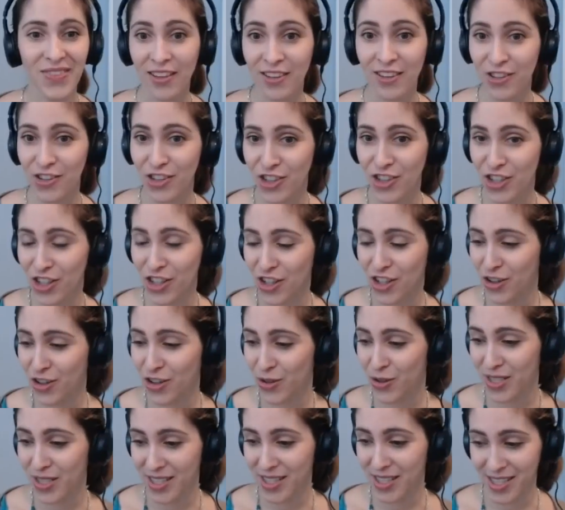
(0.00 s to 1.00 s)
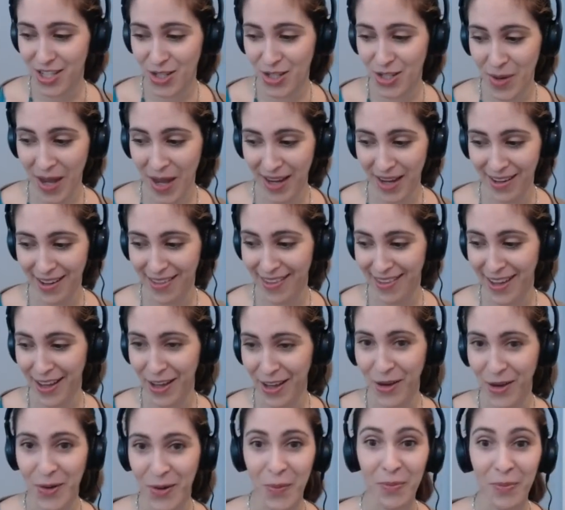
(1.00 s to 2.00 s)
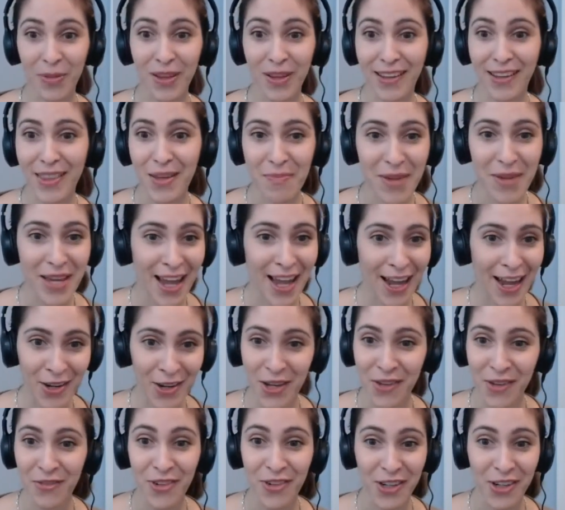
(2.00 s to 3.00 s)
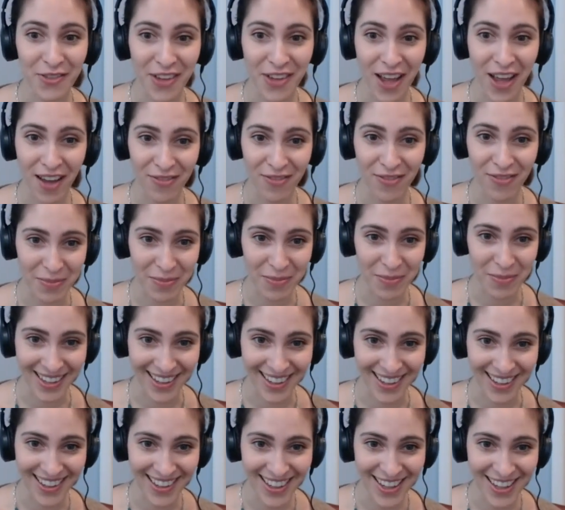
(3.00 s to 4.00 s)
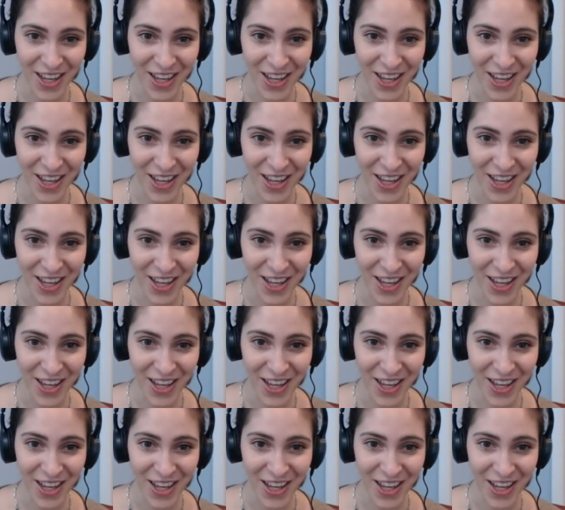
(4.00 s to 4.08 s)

little girl who doesn't do anything, who played the piano in front of everybody